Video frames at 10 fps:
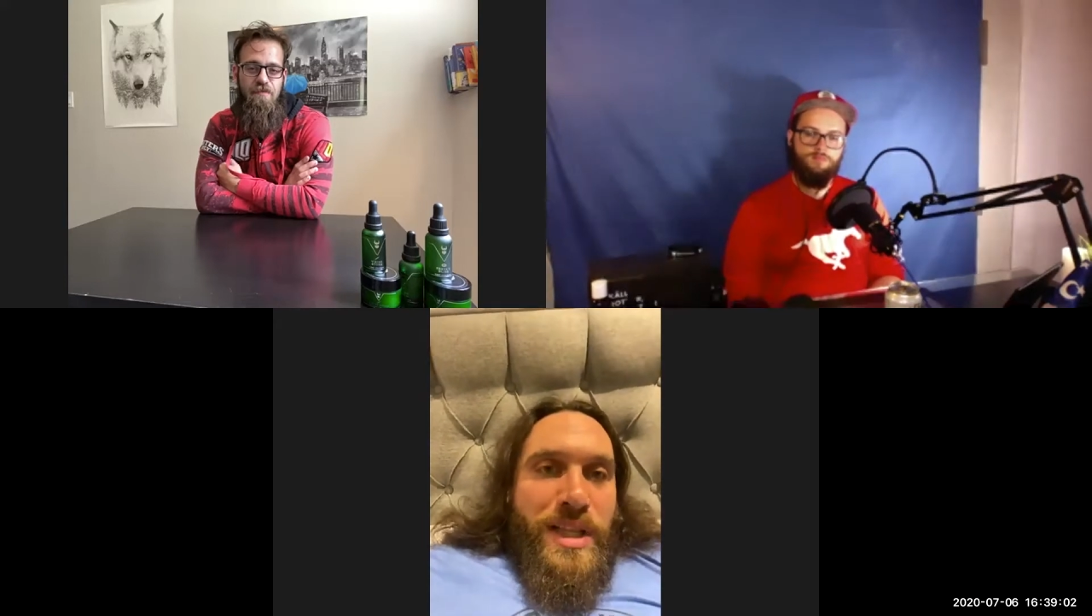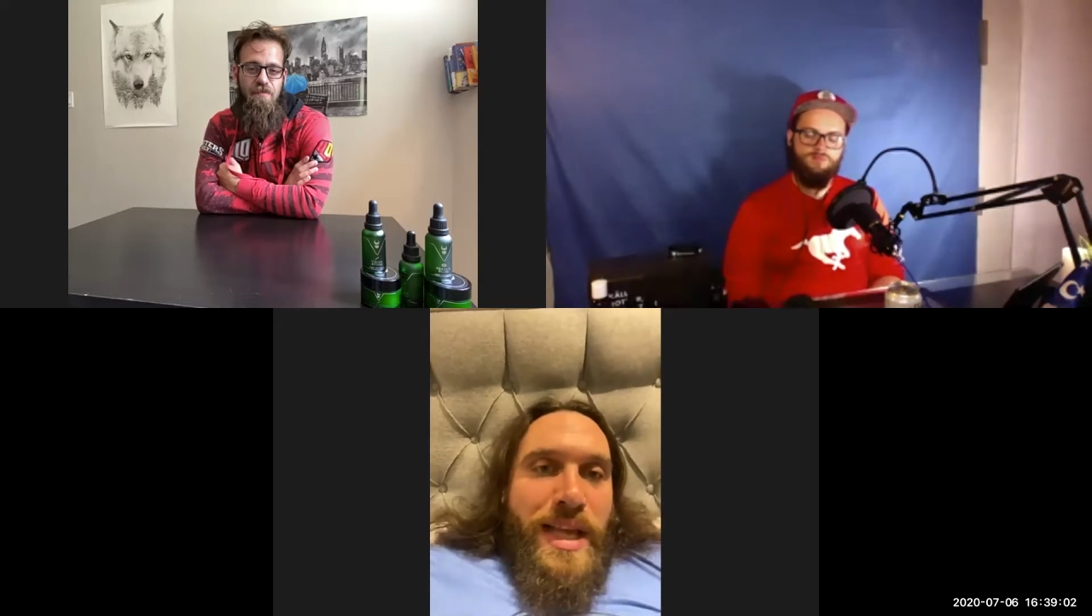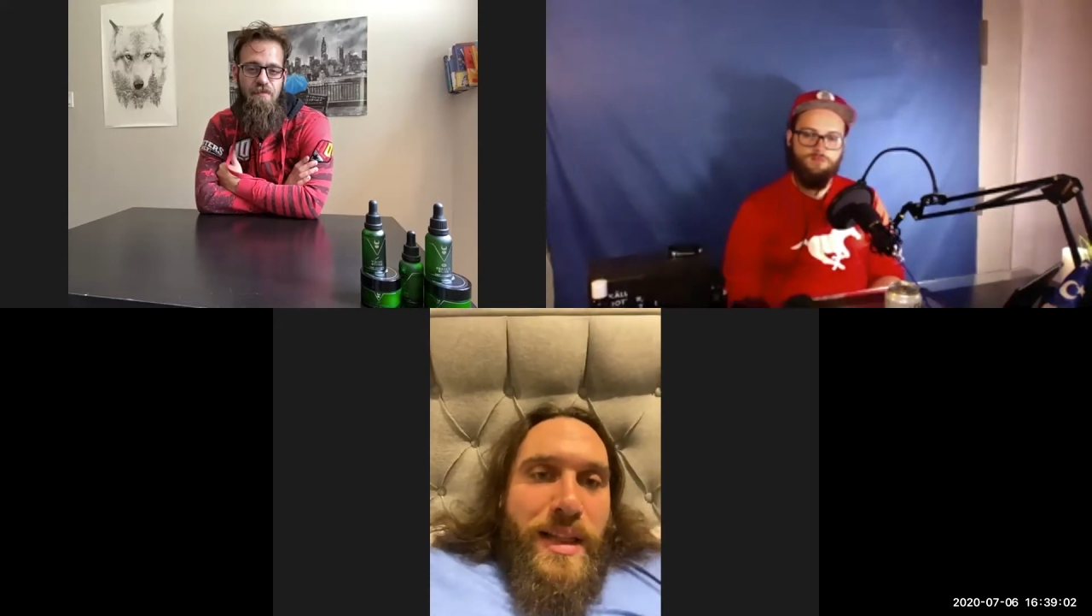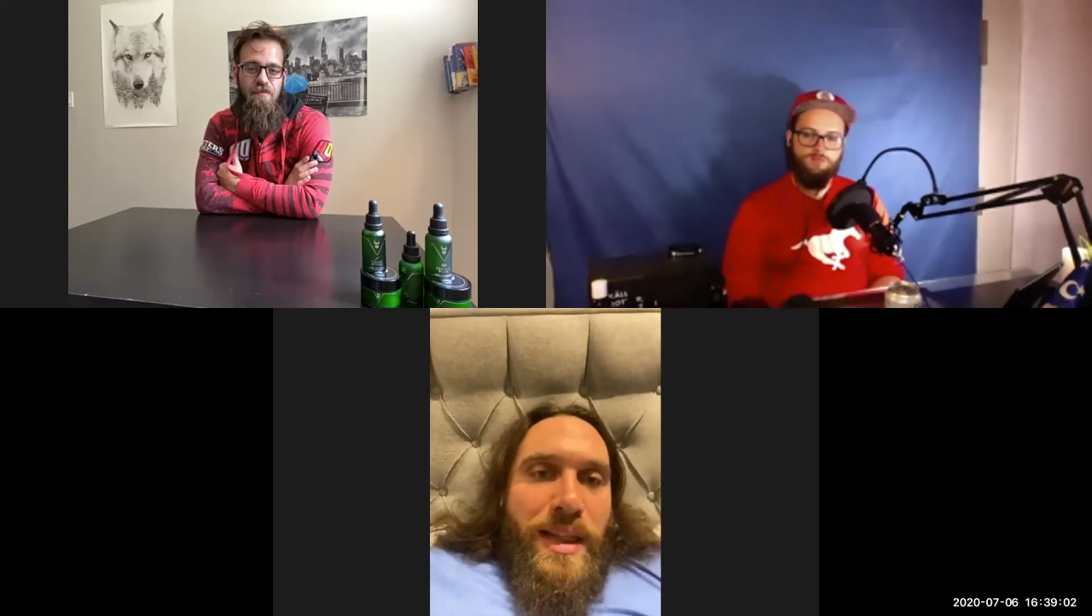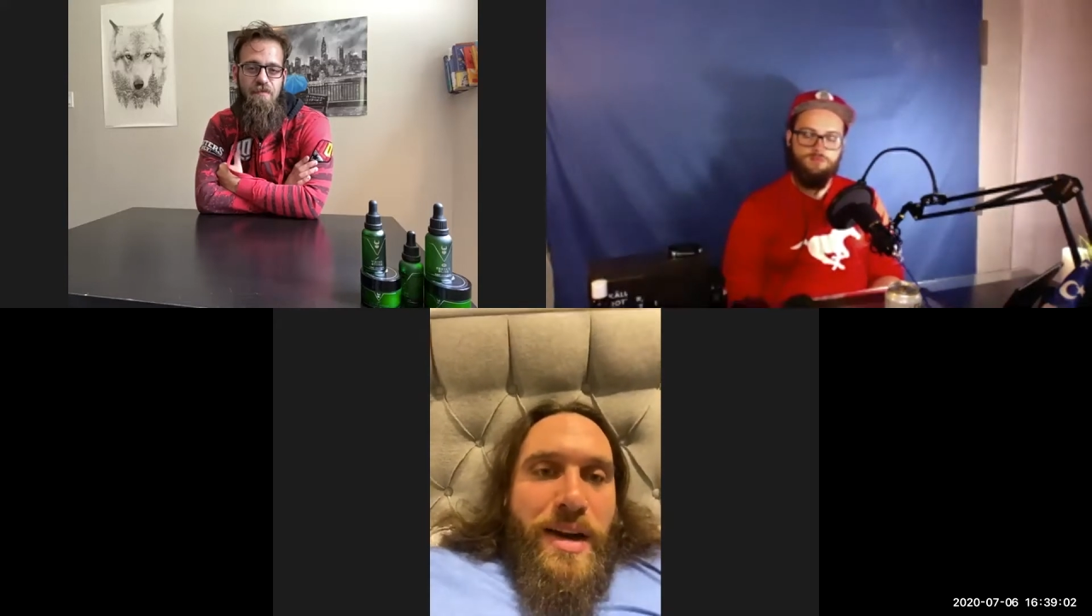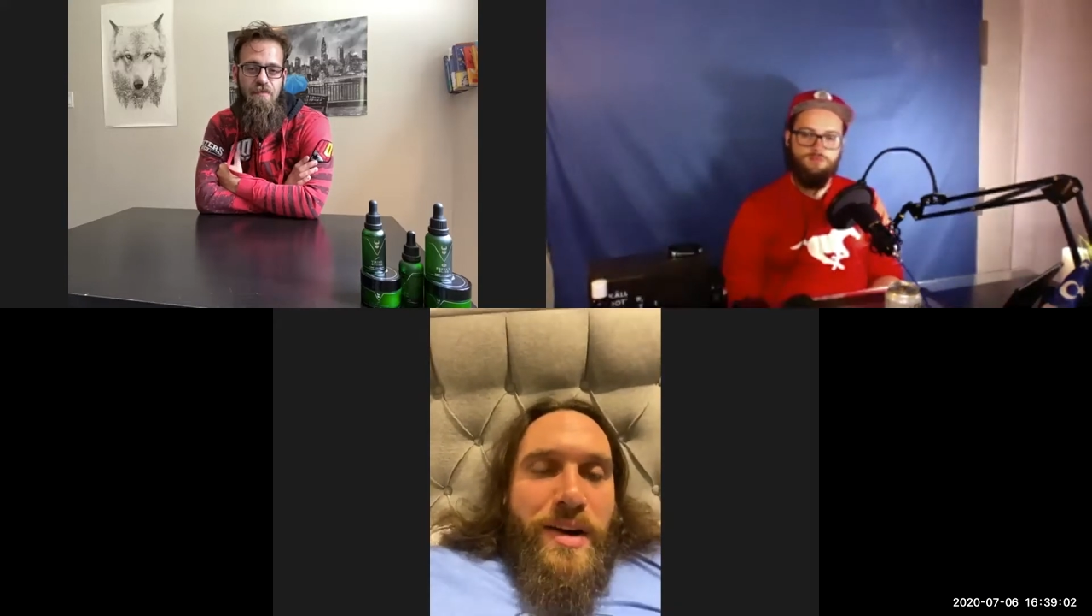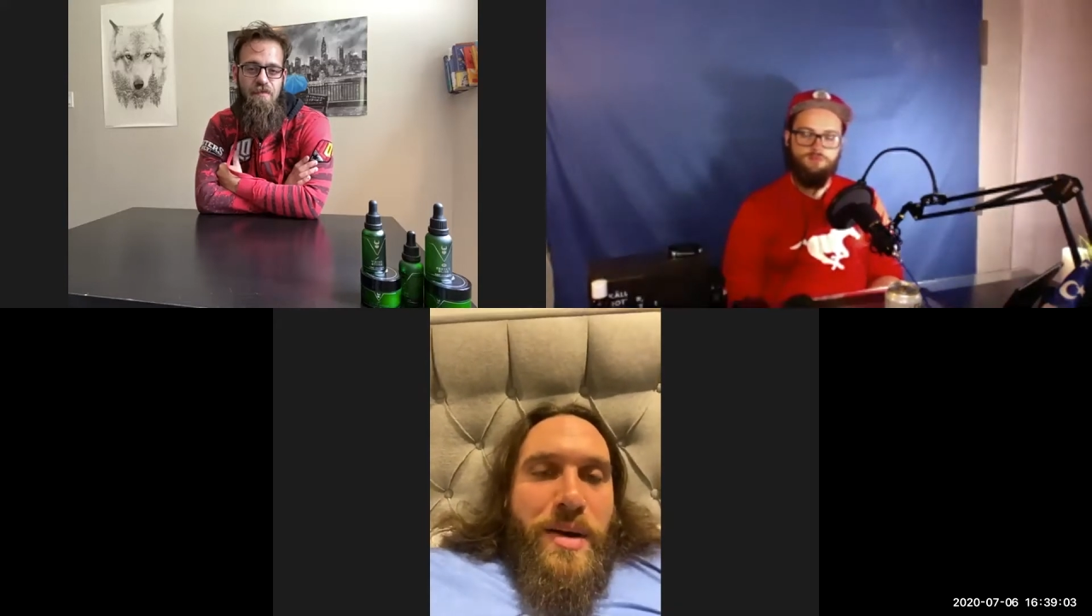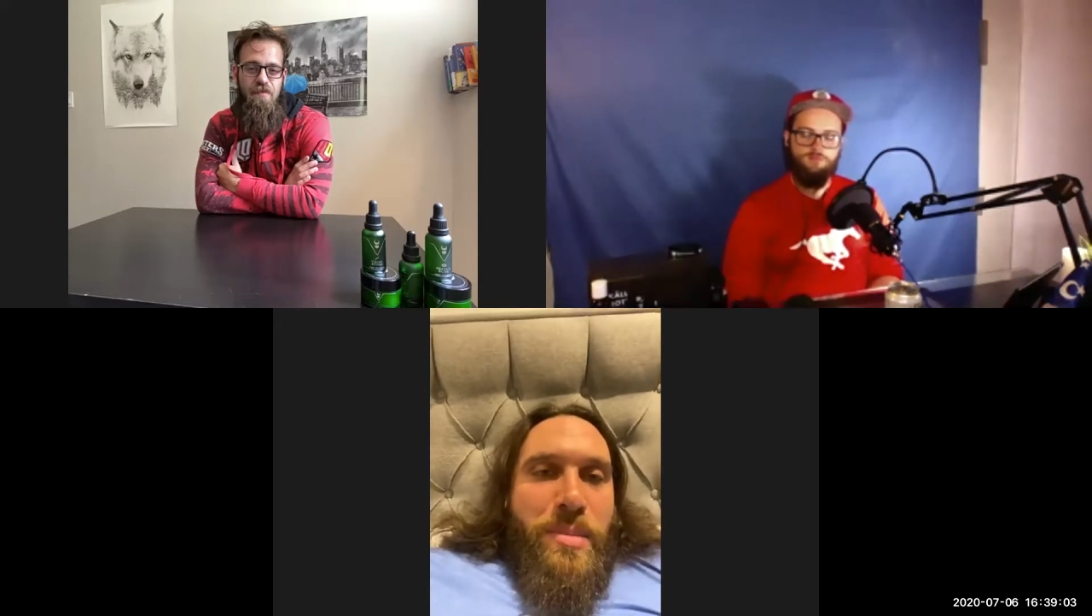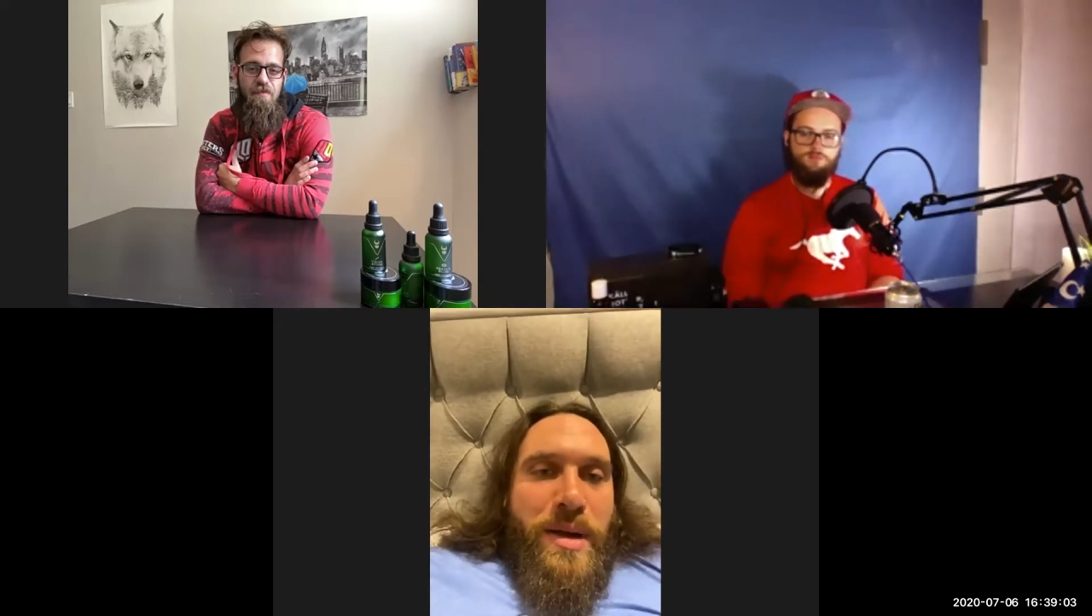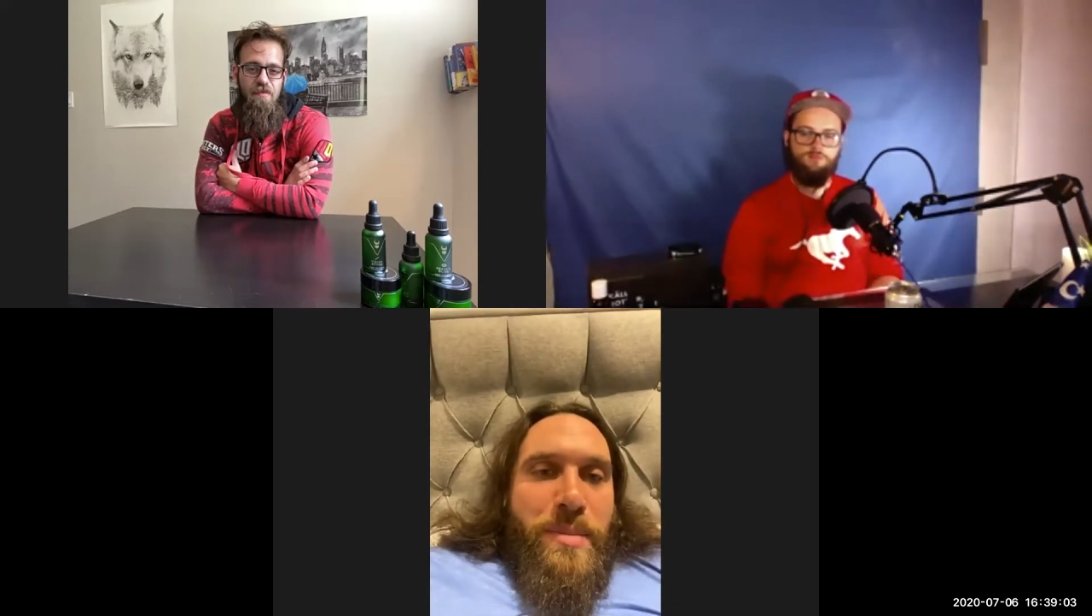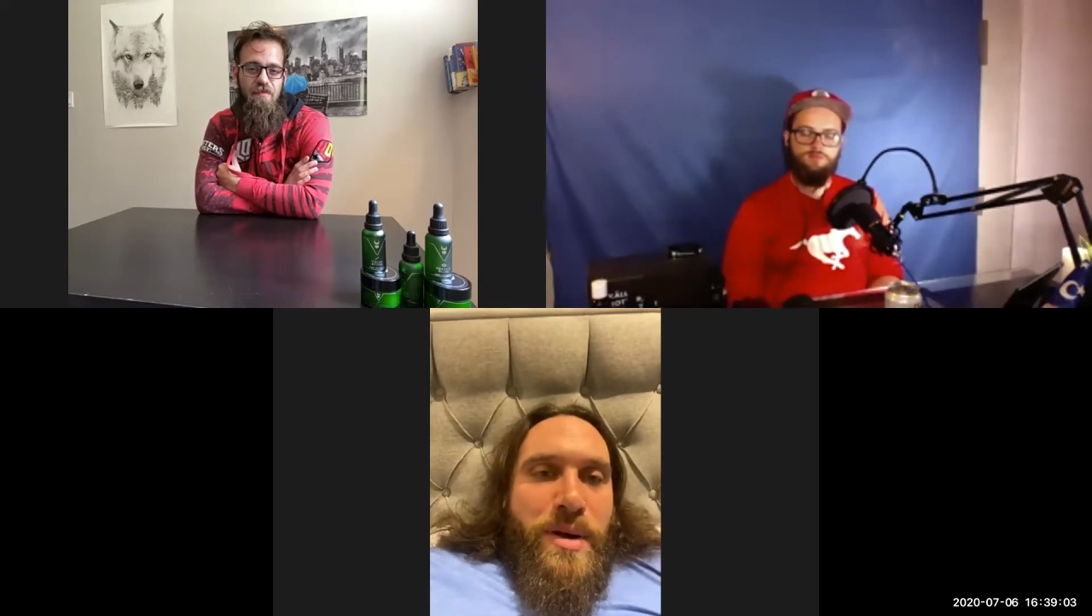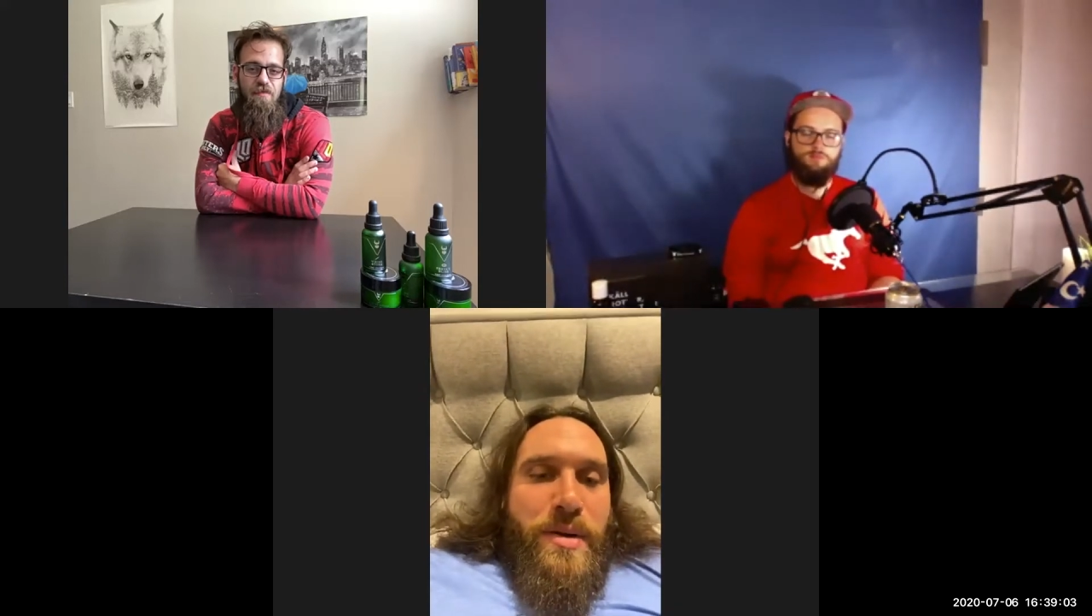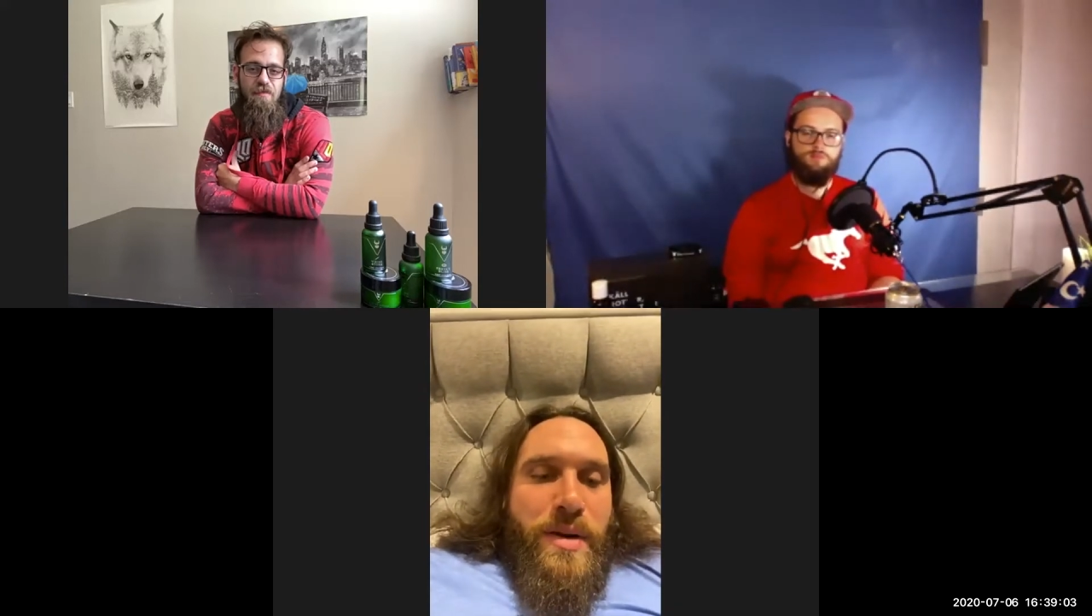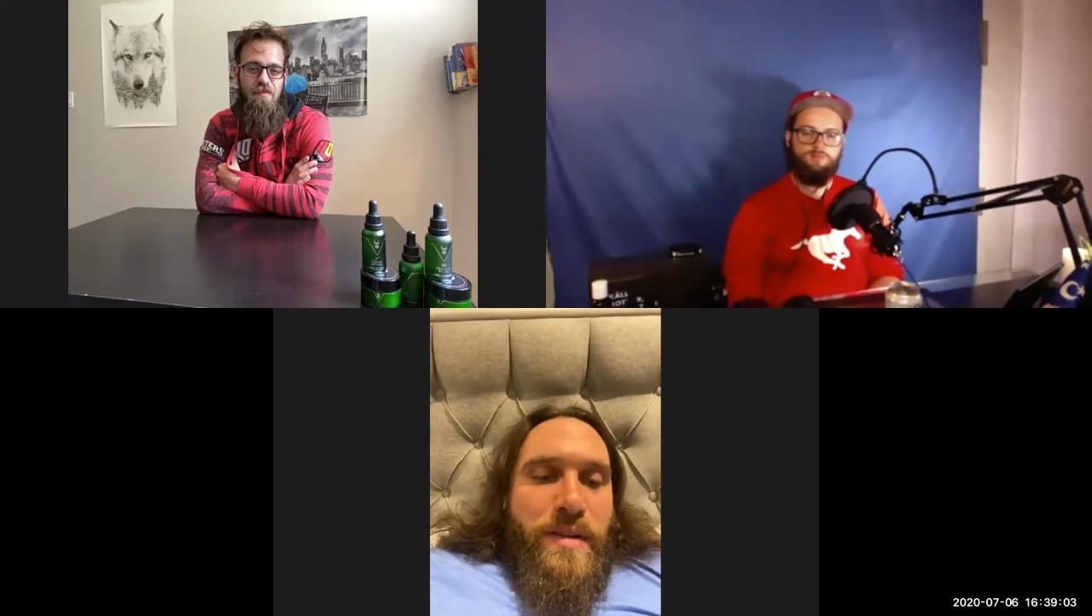learning a bit about